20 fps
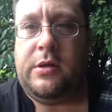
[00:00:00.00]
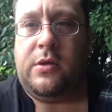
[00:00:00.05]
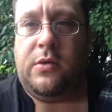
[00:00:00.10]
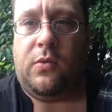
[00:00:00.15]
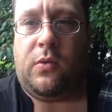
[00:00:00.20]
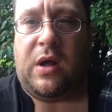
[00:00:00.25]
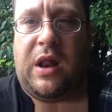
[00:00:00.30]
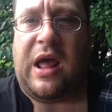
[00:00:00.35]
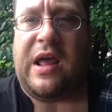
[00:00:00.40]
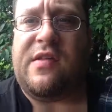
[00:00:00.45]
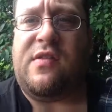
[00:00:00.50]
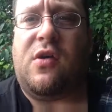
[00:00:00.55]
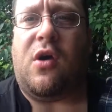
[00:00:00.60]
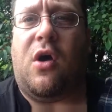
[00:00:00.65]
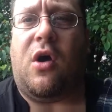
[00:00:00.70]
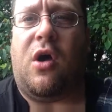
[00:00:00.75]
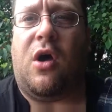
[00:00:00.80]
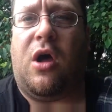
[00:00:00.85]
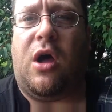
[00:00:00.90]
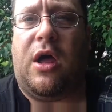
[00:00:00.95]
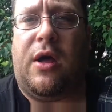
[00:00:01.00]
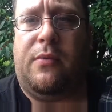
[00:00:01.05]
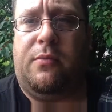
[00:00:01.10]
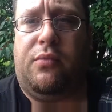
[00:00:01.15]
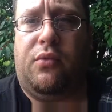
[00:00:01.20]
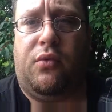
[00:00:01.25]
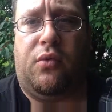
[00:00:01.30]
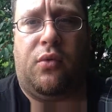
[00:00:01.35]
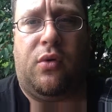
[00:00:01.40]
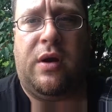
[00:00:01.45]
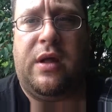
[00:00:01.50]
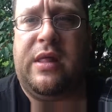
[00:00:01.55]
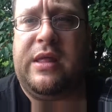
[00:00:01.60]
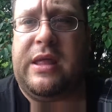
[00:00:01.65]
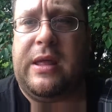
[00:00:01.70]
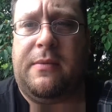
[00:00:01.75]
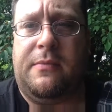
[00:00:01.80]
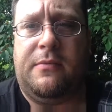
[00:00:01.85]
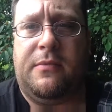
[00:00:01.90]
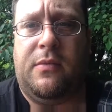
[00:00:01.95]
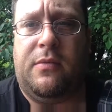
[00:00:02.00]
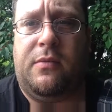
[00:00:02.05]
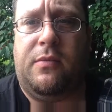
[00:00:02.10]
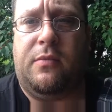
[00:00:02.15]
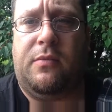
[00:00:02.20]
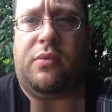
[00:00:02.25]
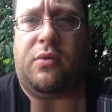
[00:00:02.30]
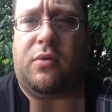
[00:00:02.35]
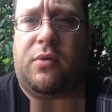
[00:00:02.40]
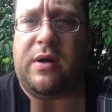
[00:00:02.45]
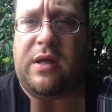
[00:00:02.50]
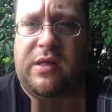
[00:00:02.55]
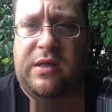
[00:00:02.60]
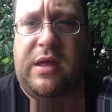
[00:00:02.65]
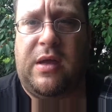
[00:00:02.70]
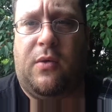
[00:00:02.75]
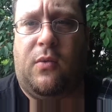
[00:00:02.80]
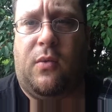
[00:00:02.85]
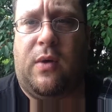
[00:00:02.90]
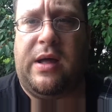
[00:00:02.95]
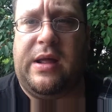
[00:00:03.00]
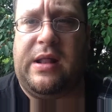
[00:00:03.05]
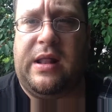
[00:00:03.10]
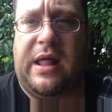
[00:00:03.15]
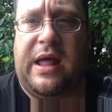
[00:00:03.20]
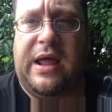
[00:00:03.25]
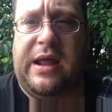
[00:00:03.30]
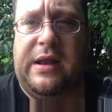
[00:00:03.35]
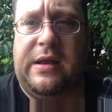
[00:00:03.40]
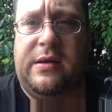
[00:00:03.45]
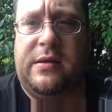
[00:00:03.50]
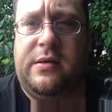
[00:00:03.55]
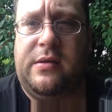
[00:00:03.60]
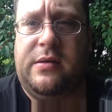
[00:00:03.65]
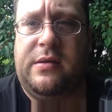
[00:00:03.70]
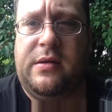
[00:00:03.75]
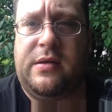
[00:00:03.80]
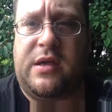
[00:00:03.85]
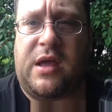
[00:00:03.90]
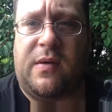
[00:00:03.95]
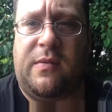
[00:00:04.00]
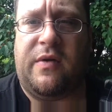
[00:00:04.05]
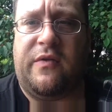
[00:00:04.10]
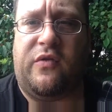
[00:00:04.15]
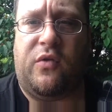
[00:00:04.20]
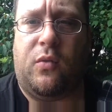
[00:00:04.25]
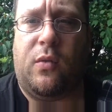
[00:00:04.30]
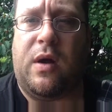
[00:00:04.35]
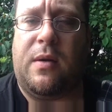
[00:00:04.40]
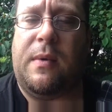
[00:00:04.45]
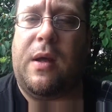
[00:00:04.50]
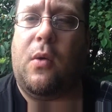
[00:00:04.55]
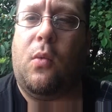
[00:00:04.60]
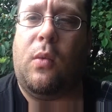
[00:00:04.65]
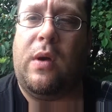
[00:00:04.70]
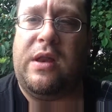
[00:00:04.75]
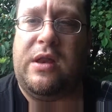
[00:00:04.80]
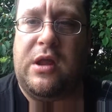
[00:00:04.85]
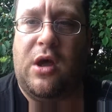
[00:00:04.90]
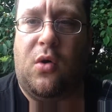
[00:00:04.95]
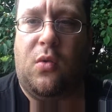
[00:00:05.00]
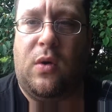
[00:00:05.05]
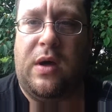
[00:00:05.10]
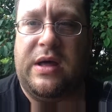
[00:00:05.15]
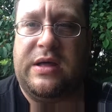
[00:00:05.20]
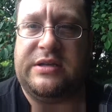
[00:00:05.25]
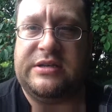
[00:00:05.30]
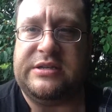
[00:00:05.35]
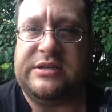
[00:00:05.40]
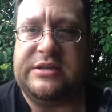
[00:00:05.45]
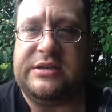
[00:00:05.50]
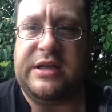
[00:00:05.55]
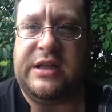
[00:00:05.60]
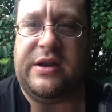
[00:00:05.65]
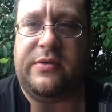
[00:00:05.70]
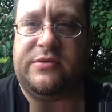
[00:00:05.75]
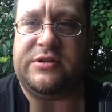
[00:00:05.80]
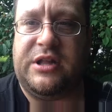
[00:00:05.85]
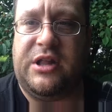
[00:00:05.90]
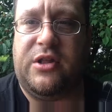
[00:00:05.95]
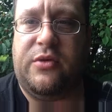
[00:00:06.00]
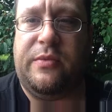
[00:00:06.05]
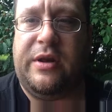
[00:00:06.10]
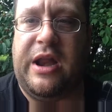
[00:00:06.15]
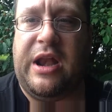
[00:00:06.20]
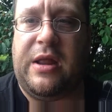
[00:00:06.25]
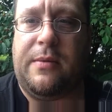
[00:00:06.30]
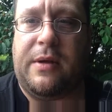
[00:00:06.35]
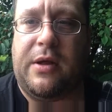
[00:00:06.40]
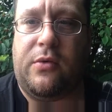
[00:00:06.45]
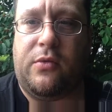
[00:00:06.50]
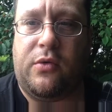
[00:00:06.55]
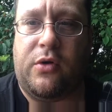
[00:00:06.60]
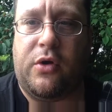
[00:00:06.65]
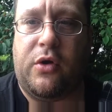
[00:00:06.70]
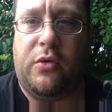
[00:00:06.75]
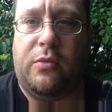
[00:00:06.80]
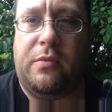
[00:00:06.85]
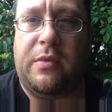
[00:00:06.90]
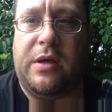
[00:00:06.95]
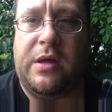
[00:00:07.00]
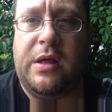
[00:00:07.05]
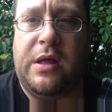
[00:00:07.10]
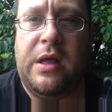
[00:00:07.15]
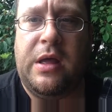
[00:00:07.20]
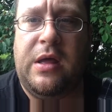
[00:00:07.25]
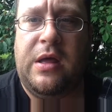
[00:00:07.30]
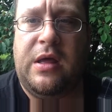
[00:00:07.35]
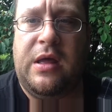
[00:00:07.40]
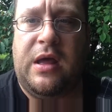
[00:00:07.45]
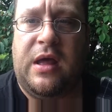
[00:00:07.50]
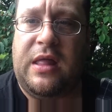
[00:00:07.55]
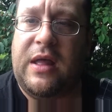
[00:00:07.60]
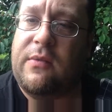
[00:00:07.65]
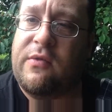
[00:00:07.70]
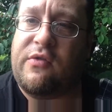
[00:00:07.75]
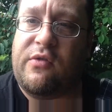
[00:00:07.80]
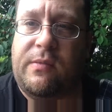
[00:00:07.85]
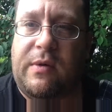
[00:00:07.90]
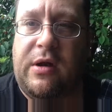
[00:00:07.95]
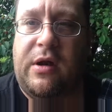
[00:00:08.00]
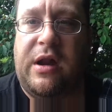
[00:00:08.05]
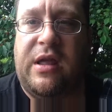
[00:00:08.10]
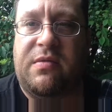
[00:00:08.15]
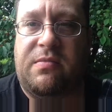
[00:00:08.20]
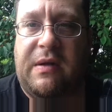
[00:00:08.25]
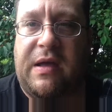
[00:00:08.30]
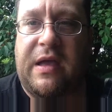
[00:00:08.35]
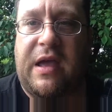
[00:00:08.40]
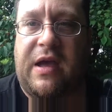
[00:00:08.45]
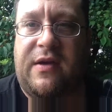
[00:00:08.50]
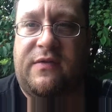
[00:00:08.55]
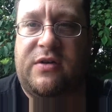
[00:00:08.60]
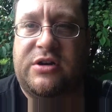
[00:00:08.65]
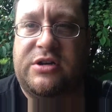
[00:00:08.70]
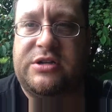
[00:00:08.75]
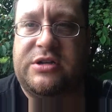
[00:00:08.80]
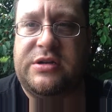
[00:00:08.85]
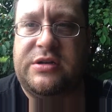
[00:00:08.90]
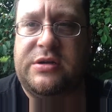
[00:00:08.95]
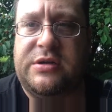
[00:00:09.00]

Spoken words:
Well, I saw a brilliant white light coming from where my window was, and it was illuminating my room, and that was from underneath my covers.